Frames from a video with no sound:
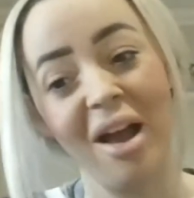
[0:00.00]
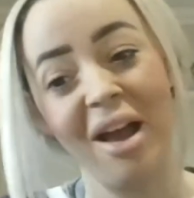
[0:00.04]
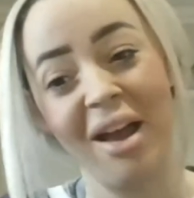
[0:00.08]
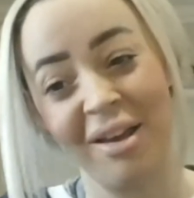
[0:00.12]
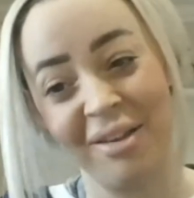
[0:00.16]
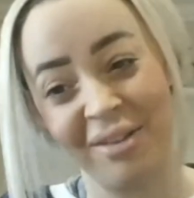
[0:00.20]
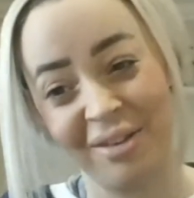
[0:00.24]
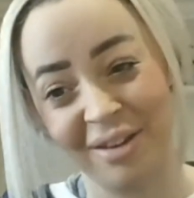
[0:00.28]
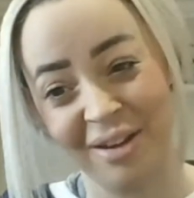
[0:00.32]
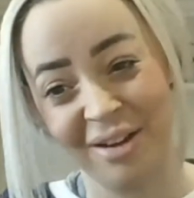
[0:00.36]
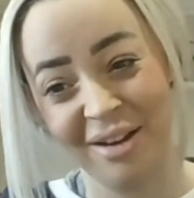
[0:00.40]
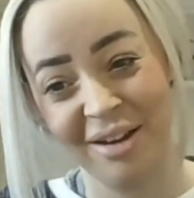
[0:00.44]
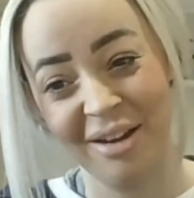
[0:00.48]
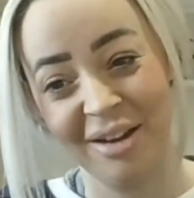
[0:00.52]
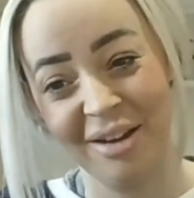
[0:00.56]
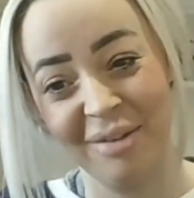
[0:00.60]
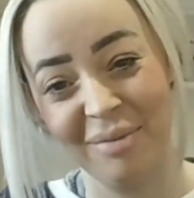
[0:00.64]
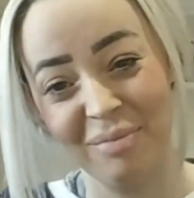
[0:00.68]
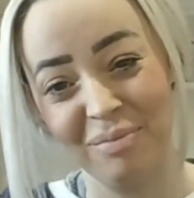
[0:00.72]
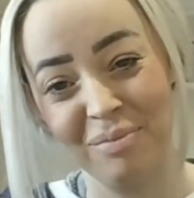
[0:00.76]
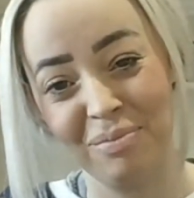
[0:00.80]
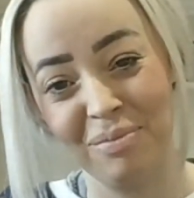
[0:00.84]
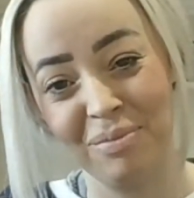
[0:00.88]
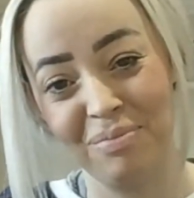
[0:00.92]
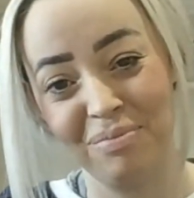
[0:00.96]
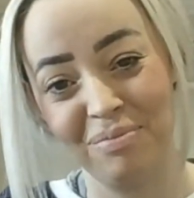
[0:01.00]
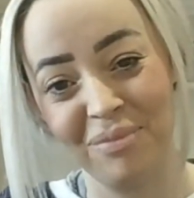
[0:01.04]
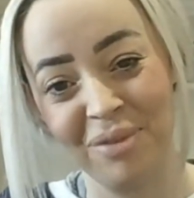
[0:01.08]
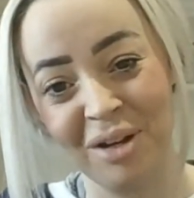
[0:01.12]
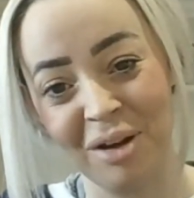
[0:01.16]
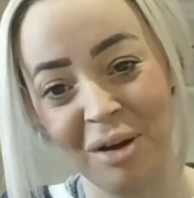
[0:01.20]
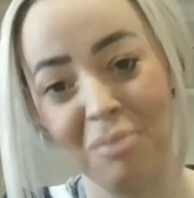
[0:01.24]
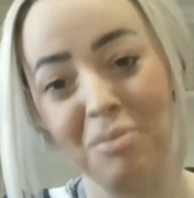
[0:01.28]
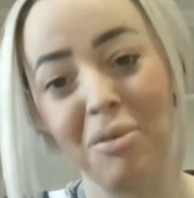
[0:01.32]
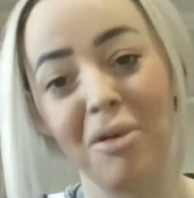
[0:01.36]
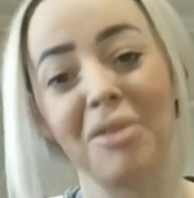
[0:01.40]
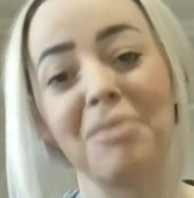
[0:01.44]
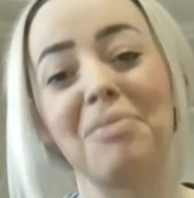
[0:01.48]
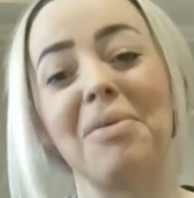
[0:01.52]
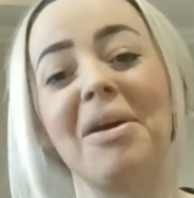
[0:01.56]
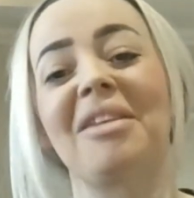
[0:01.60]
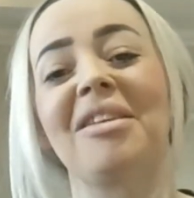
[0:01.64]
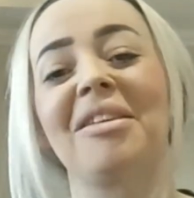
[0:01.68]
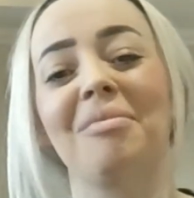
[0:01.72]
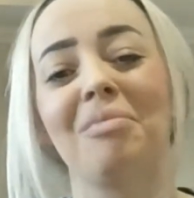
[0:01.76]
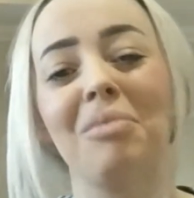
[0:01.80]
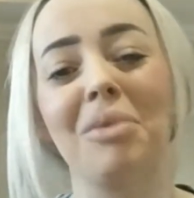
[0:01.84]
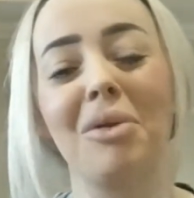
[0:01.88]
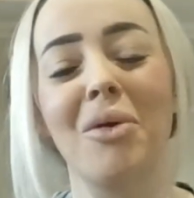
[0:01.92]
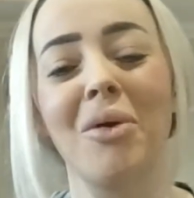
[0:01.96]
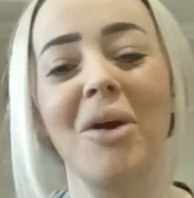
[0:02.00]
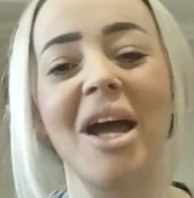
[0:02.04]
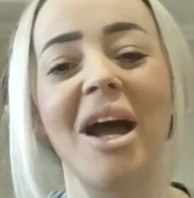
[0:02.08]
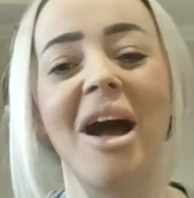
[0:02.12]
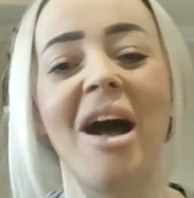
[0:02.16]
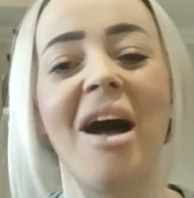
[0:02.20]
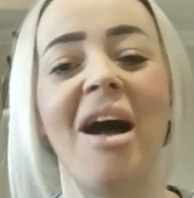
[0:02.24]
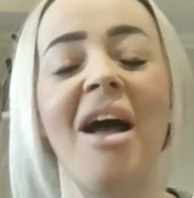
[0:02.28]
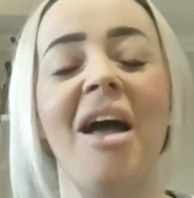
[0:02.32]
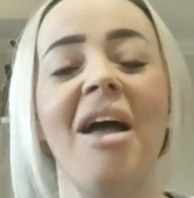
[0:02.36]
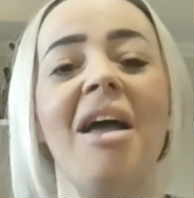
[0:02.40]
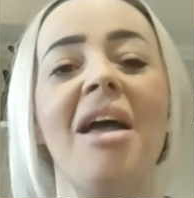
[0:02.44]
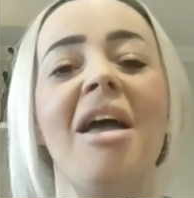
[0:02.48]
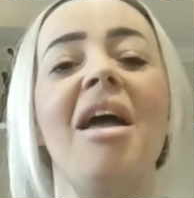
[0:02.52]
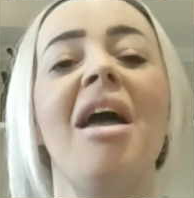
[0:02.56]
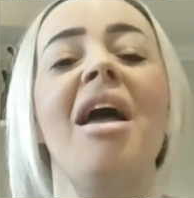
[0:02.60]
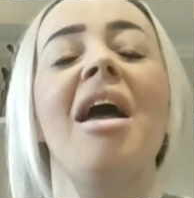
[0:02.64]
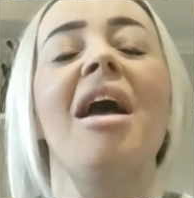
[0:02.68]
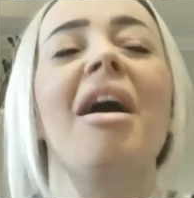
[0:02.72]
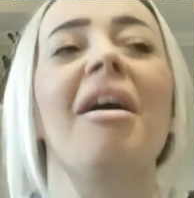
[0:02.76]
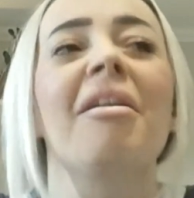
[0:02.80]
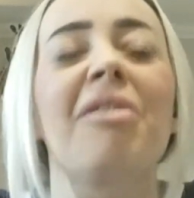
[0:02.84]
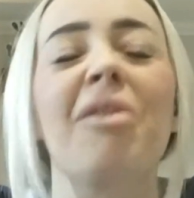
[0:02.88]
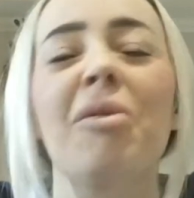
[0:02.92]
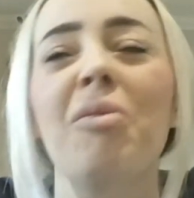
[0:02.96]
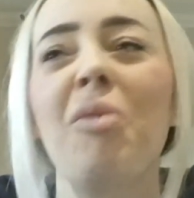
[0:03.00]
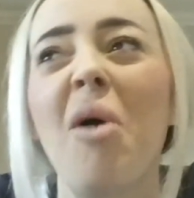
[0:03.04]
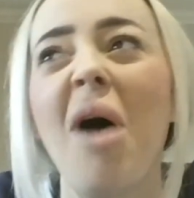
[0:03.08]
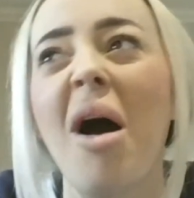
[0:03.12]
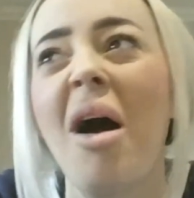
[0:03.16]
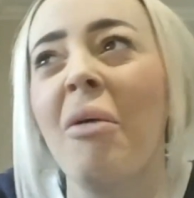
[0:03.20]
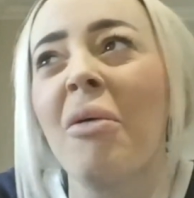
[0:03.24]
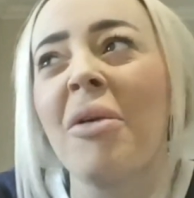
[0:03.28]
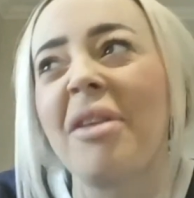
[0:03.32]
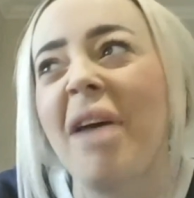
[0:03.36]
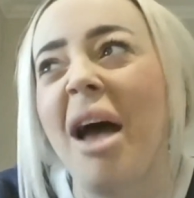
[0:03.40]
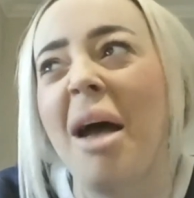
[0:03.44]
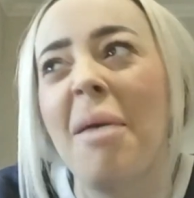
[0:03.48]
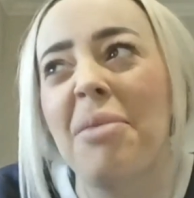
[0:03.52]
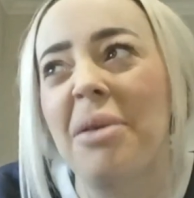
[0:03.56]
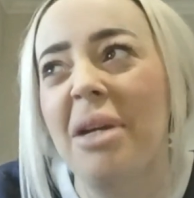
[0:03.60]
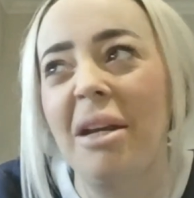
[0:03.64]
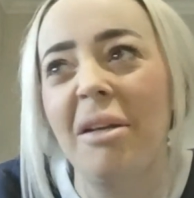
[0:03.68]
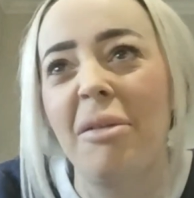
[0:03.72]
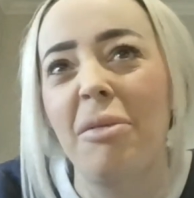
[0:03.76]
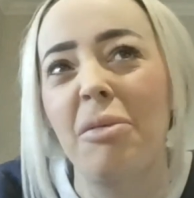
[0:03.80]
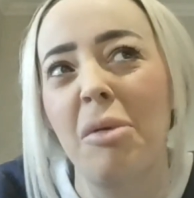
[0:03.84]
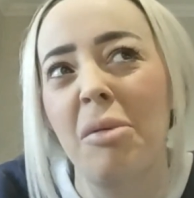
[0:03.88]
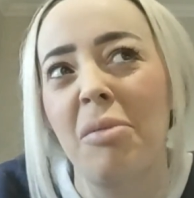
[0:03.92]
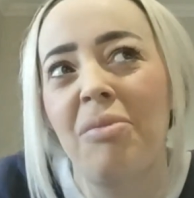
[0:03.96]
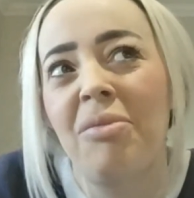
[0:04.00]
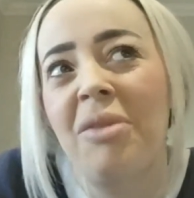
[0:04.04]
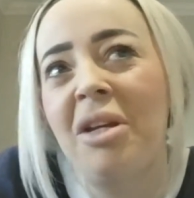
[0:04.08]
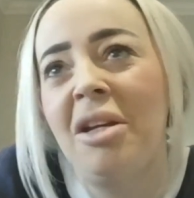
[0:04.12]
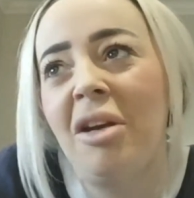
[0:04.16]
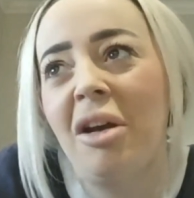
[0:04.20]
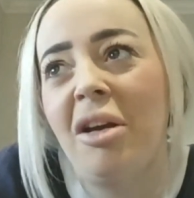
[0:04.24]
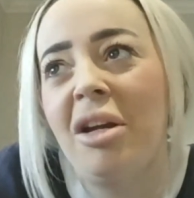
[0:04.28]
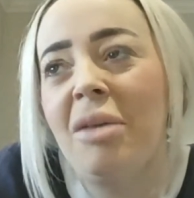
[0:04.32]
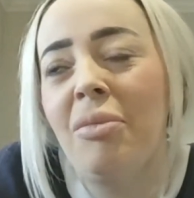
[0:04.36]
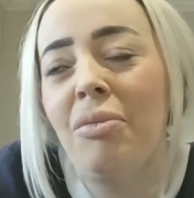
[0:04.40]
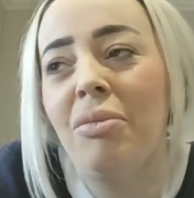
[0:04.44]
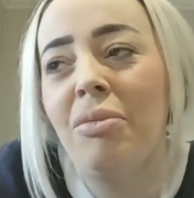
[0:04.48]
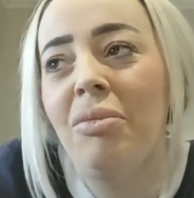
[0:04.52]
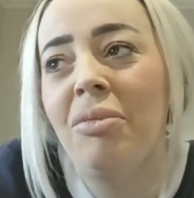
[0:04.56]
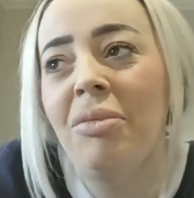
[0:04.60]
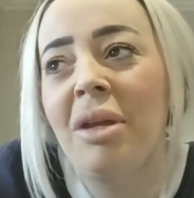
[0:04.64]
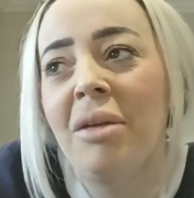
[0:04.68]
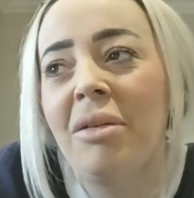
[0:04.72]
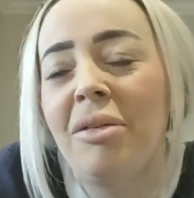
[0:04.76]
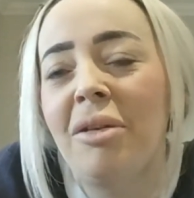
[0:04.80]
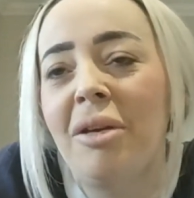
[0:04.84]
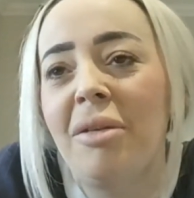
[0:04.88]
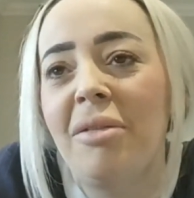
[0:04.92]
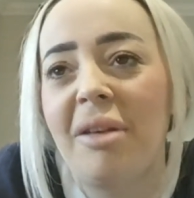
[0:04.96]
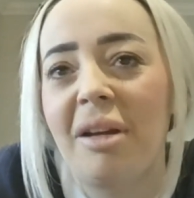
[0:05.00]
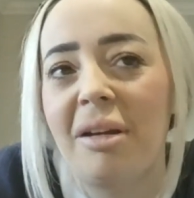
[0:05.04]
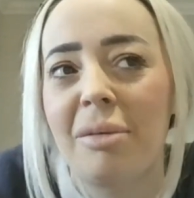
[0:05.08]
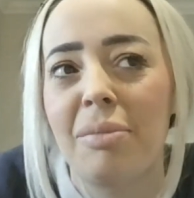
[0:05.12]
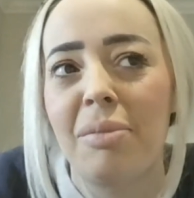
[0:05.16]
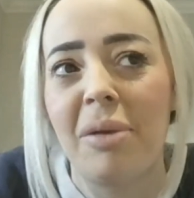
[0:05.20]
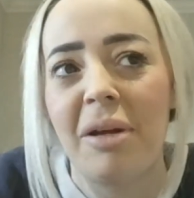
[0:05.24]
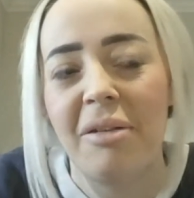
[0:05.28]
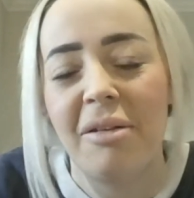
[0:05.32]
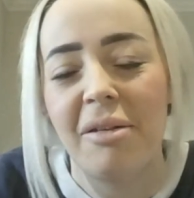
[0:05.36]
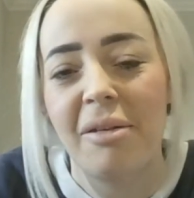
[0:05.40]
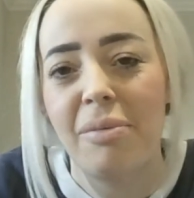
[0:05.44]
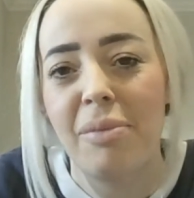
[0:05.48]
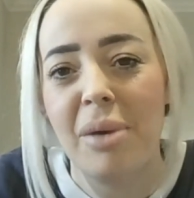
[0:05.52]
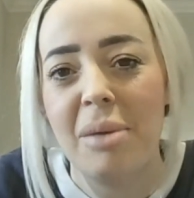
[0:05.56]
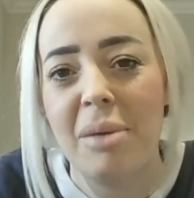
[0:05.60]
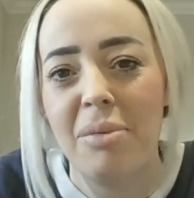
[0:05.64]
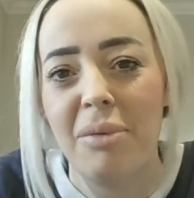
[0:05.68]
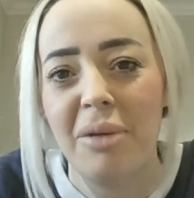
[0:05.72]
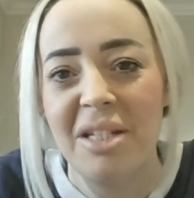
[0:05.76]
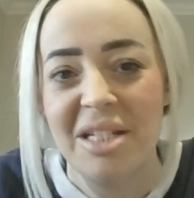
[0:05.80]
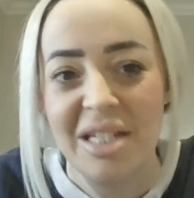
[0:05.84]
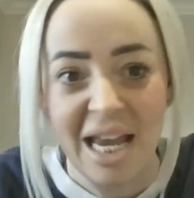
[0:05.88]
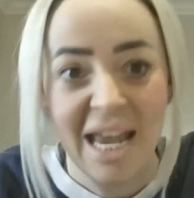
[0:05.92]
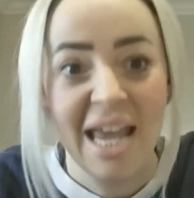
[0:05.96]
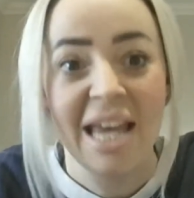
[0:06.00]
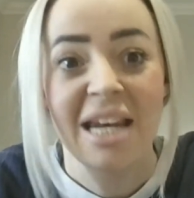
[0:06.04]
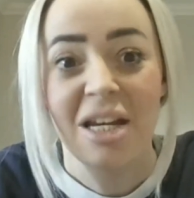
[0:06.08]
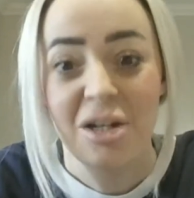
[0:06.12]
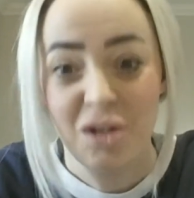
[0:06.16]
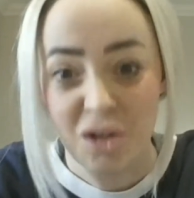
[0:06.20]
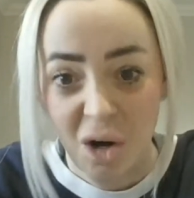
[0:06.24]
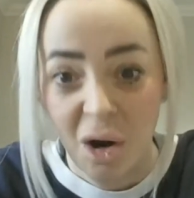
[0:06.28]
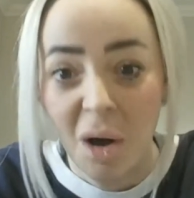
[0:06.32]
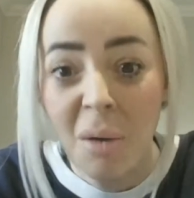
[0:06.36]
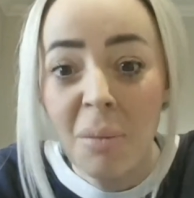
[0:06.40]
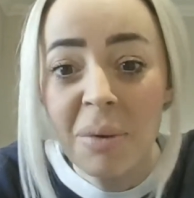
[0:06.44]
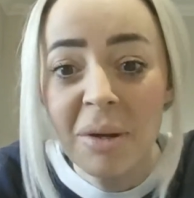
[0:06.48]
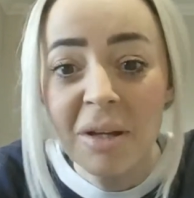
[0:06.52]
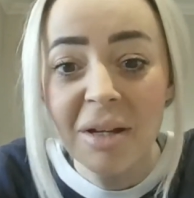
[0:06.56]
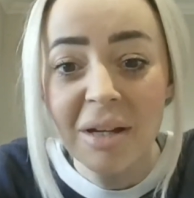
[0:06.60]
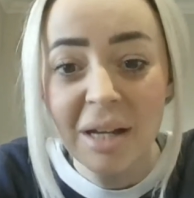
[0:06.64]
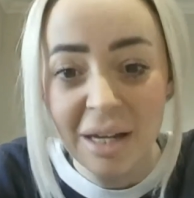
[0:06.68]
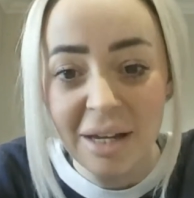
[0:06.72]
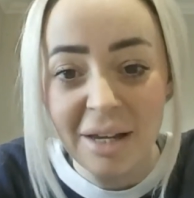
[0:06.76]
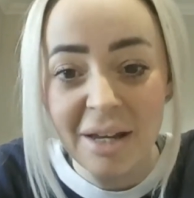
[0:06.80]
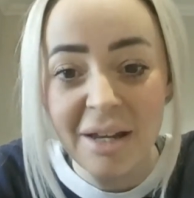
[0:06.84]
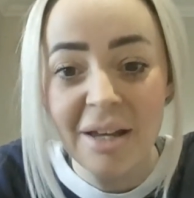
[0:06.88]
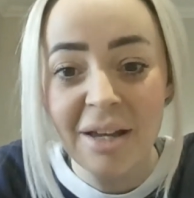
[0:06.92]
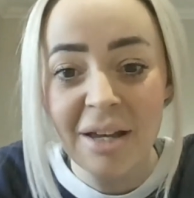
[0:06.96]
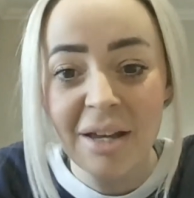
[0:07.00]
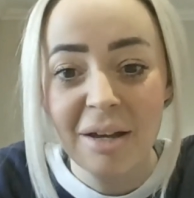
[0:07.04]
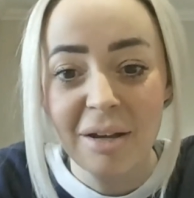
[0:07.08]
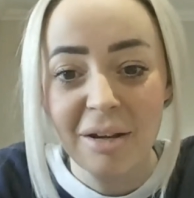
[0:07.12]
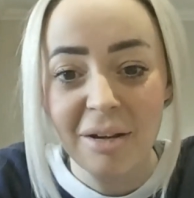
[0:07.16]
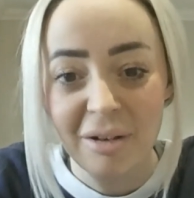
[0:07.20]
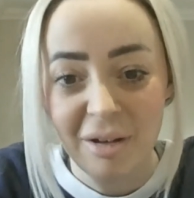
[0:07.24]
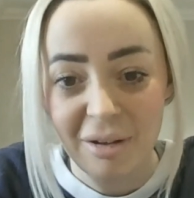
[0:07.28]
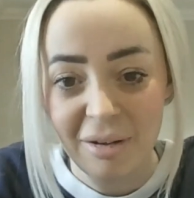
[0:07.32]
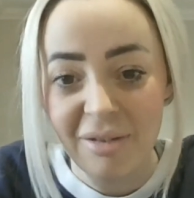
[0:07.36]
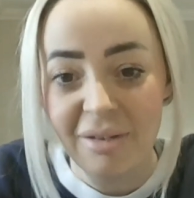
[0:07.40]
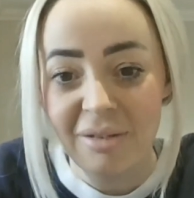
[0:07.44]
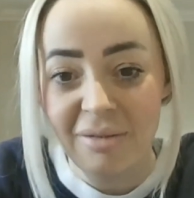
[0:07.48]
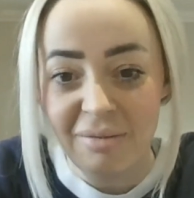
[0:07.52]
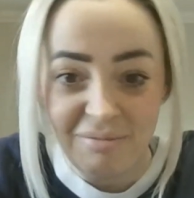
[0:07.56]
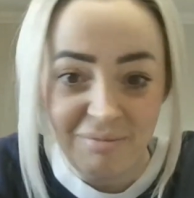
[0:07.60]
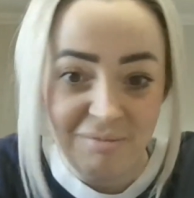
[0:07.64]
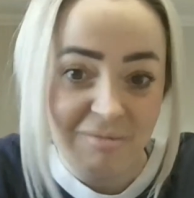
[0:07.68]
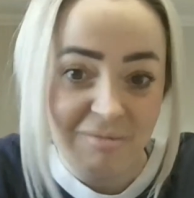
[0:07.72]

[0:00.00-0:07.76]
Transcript: as a prospect employer. And so what was happening is, the third sector places people into any job because